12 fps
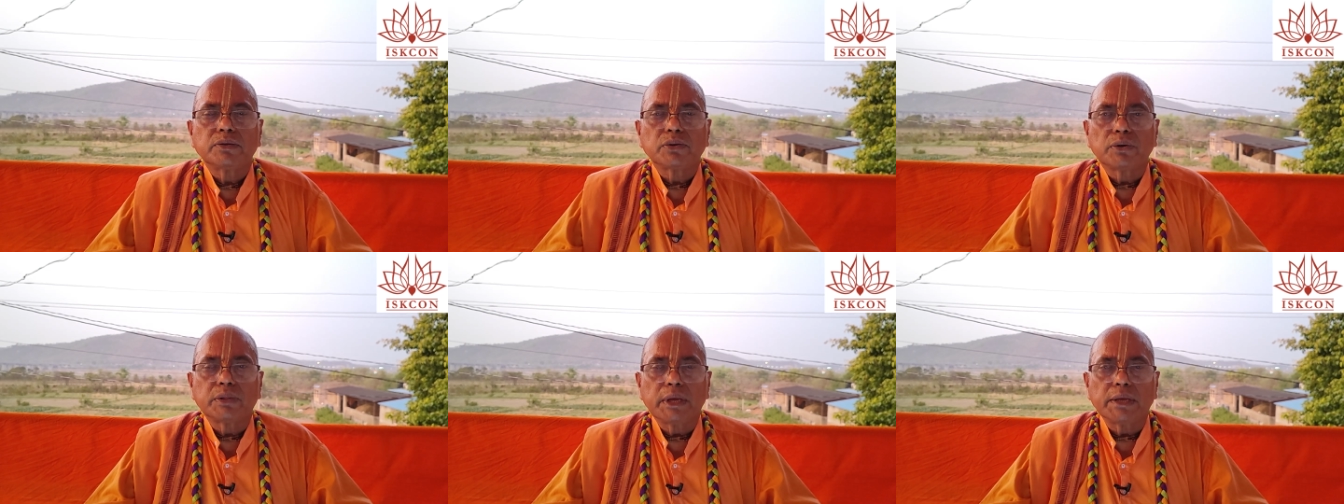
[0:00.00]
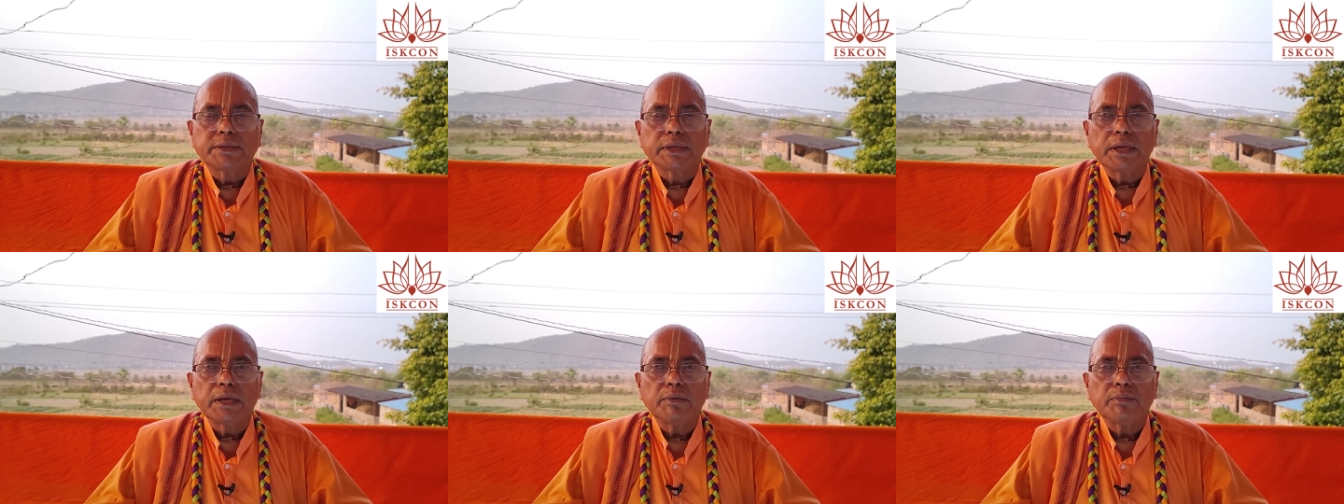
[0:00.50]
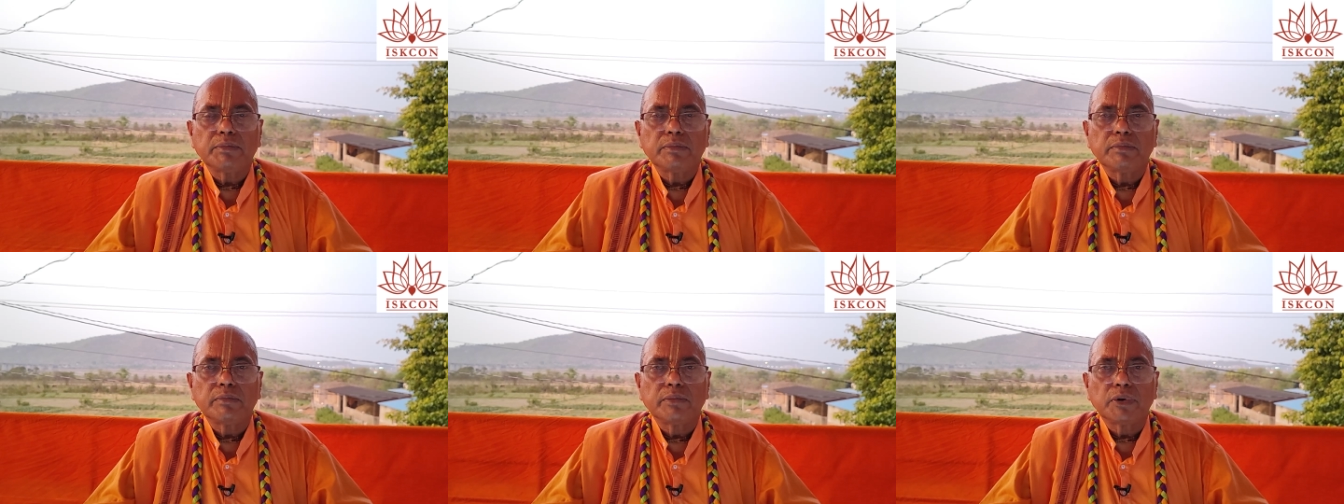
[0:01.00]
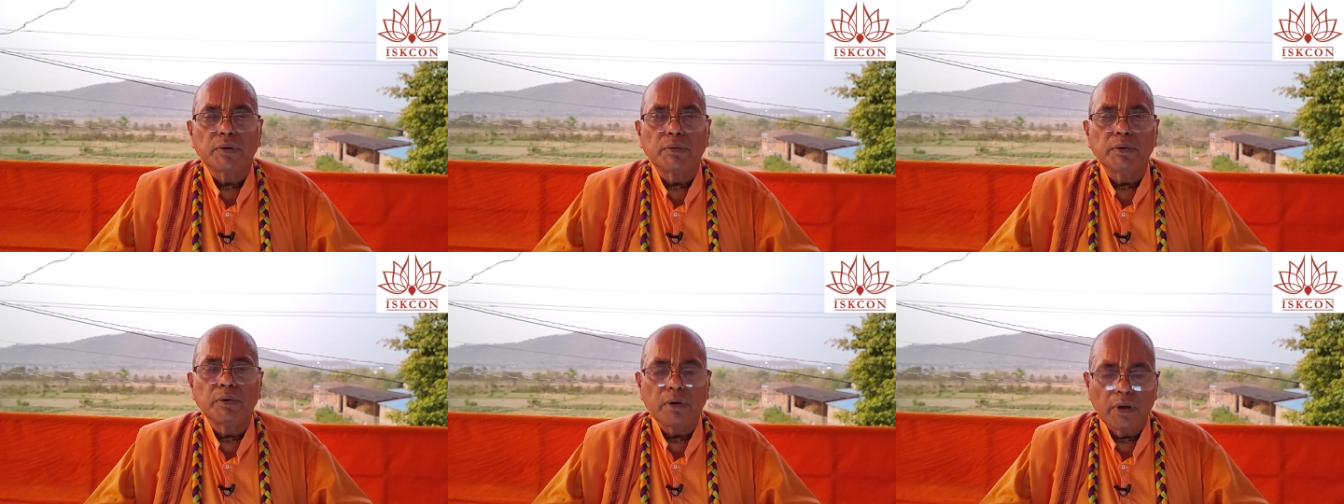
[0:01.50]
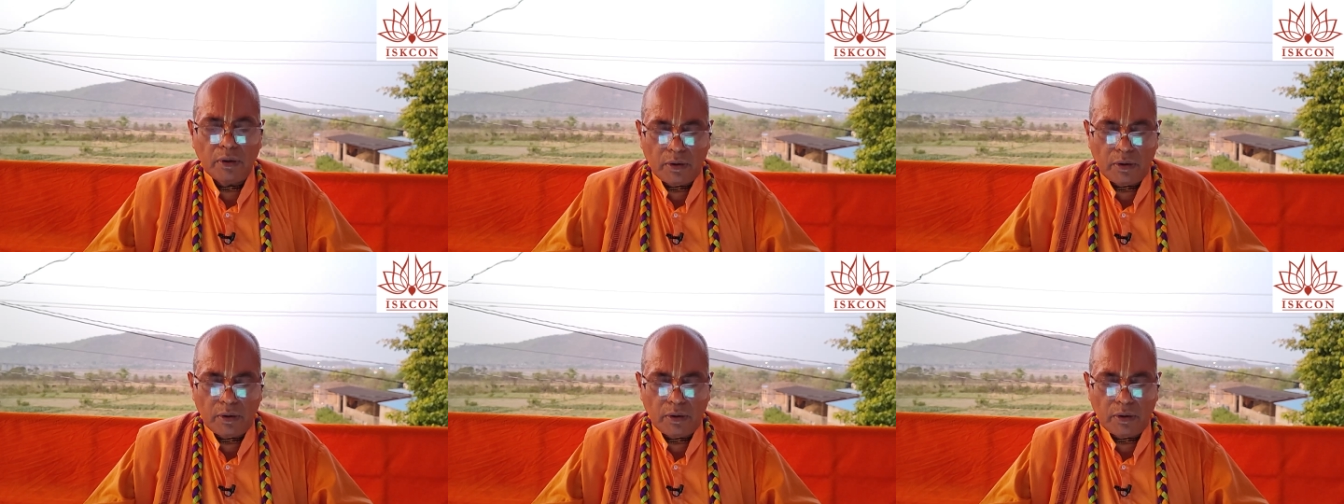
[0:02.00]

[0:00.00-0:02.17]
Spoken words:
So they say, Prabhu,